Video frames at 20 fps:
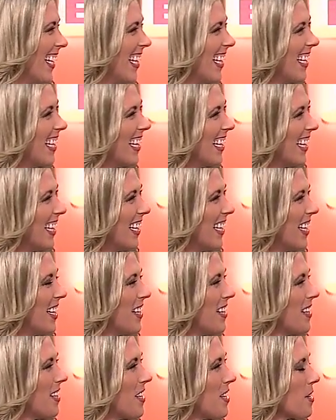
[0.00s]

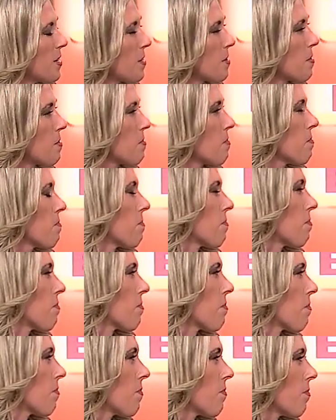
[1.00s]

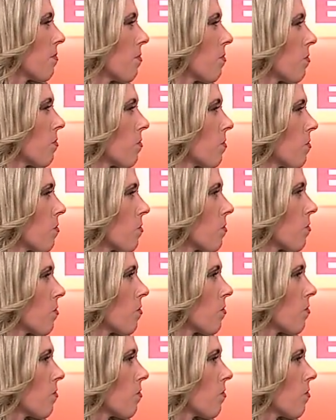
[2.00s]

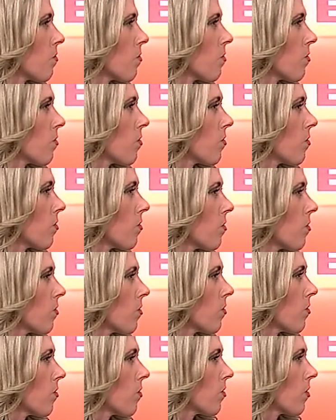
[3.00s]

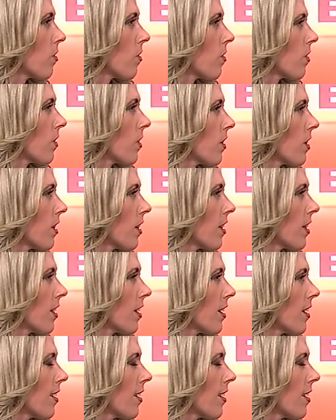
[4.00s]
(not speaking)